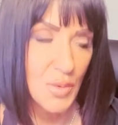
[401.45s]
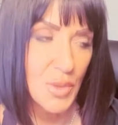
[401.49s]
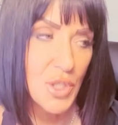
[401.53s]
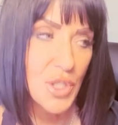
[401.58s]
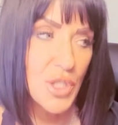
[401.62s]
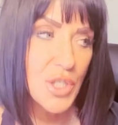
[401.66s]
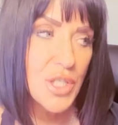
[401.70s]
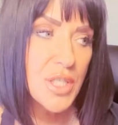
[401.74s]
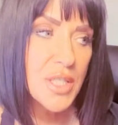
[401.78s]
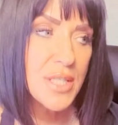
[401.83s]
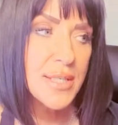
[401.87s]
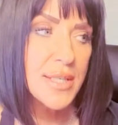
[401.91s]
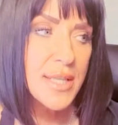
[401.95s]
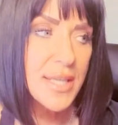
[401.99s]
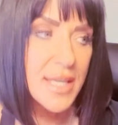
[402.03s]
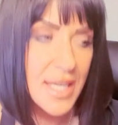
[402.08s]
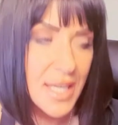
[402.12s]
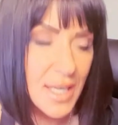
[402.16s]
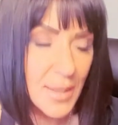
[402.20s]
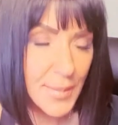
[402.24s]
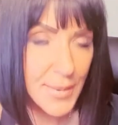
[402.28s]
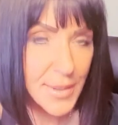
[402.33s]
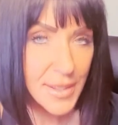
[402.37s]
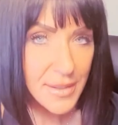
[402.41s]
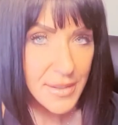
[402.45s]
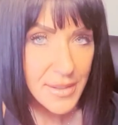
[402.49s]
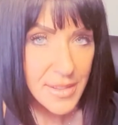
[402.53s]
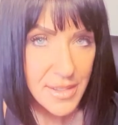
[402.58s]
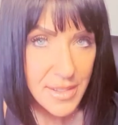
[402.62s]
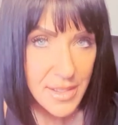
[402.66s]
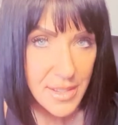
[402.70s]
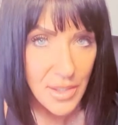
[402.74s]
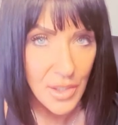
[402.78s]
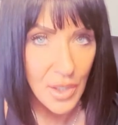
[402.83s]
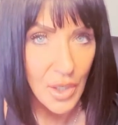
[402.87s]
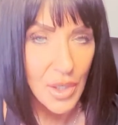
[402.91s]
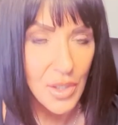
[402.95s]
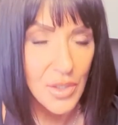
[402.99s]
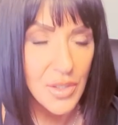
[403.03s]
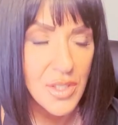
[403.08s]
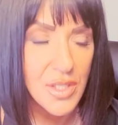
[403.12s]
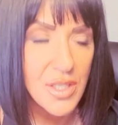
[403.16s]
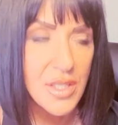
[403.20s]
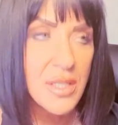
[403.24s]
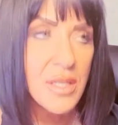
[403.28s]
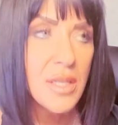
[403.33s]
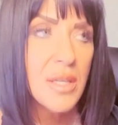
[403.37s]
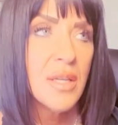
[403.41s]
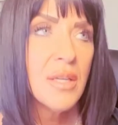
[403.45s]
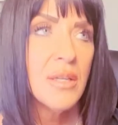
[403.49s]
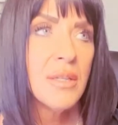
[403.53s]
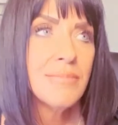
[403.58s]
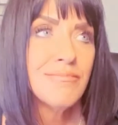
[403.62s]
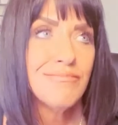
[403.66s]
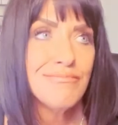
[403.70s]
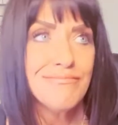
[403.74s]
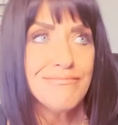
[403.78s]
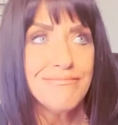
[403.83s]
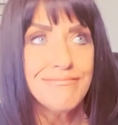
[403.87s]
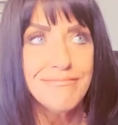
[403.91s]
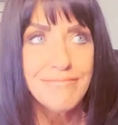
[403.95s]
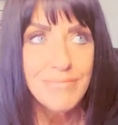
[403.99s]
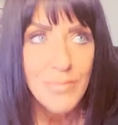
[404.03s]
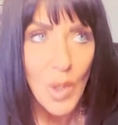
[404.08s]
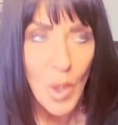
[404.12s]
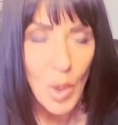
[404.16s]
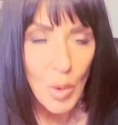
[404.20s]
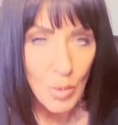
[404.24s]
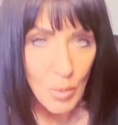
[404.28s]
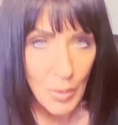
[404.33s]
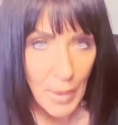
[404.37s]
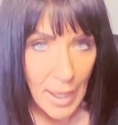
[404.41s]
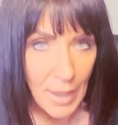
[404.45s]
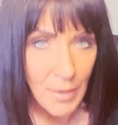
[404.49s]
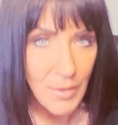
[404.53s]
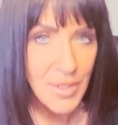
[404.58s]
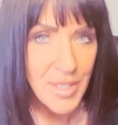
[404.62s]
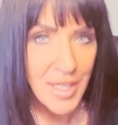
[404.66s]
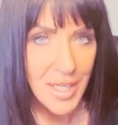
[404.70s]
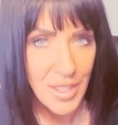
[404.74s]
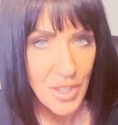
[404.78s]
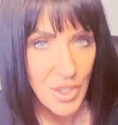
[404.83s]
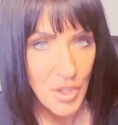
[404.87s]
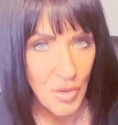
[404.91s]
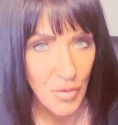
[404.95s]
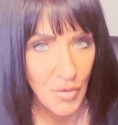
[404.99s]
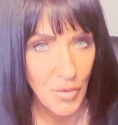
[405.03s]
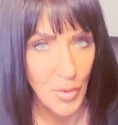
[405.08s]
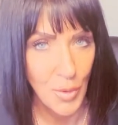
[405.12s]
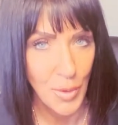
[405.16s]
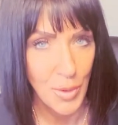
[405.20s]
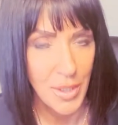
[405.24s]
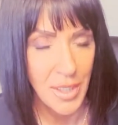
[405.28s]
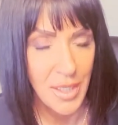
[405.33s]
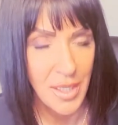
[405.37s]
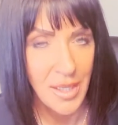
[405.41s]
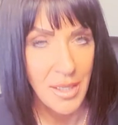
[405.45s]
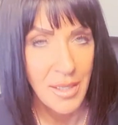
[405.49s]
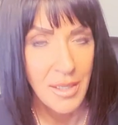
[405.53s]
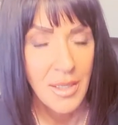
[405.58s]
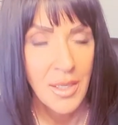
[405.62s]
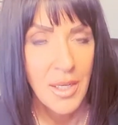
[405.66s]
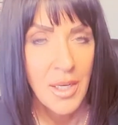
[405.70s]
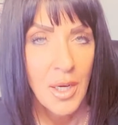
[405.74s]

which typically starts around age 40.